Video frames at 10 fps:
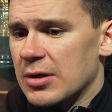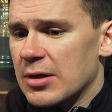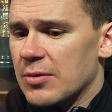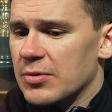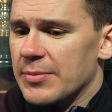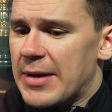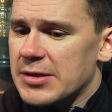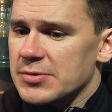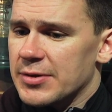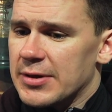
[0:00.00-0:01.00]
with the
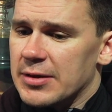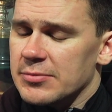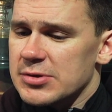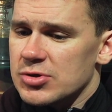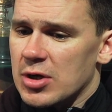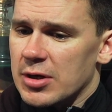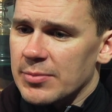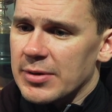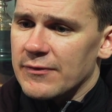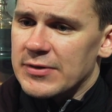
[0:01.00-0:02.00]
Maxwell thing, it was drawn
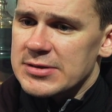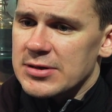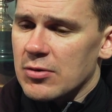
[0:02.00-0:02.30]
out by a visa.